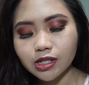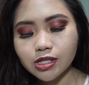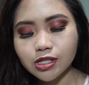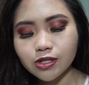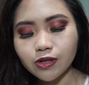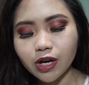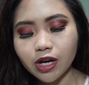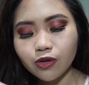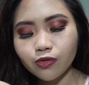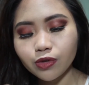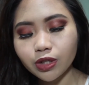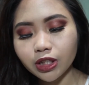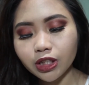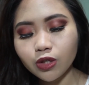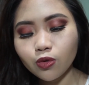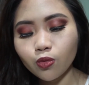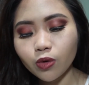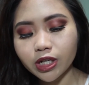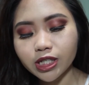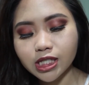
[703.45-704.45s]
so I
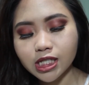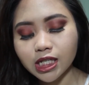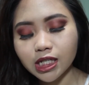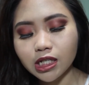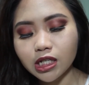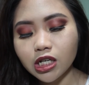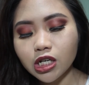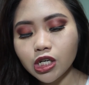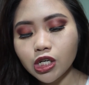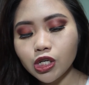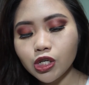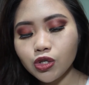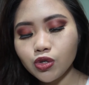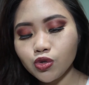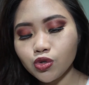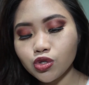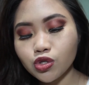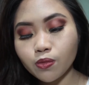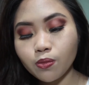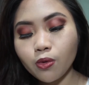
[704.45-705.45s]
really wanted
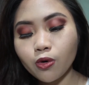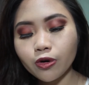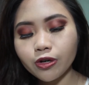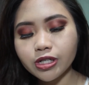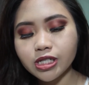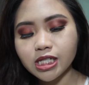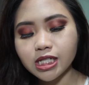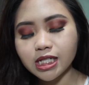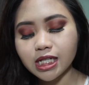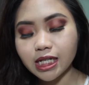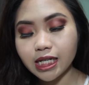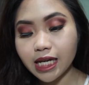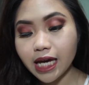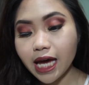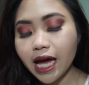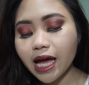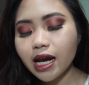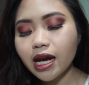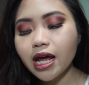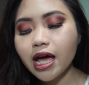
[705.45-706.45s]
to support it
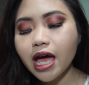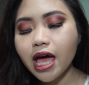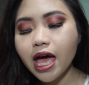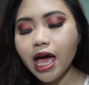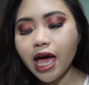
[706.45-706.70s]
again.